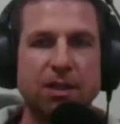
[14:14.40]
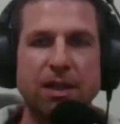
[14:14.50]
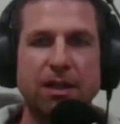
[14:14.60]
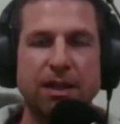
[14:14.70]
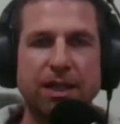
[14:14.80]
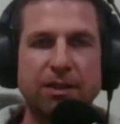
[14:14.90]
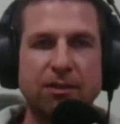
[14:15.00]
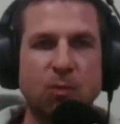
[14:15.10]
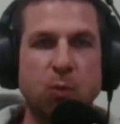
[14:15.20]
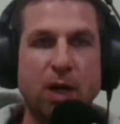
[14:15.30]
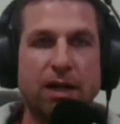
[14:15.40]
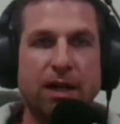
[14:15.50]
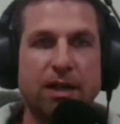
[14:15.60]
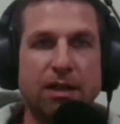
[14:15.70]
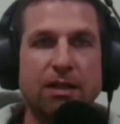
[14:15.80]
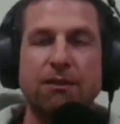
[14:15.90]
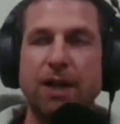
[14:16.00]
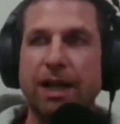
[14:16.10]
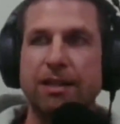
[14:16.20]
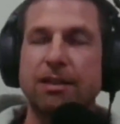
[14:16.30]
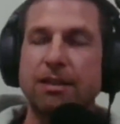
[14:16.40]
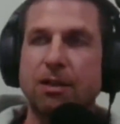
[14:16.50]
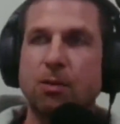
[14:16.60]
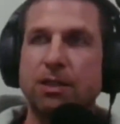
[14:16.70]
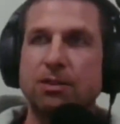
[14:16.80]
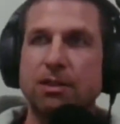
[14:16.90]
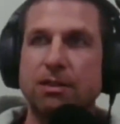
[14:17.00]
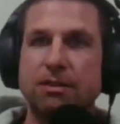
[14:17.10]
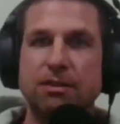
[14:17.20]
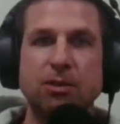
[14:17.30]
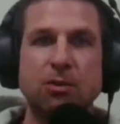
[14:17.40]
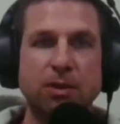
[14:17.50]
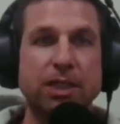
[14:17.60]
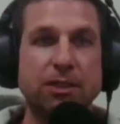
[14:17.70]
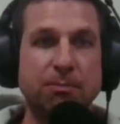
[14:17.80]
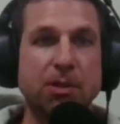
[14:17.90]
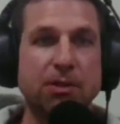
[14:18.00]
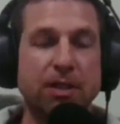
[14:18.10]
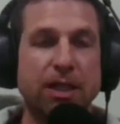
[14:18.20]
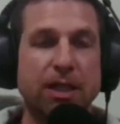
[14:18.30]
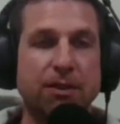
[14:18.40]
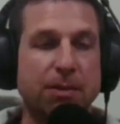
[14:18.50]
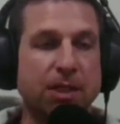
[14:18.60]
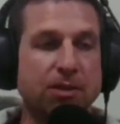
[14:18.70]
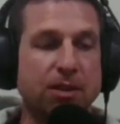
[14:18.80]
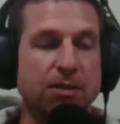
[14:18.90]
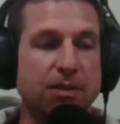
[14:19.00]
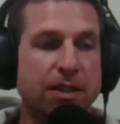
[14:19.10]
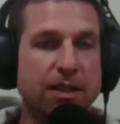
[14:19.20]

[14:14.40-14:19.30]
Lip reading: yeah, and that's why I love asking the question to each person I have on my show,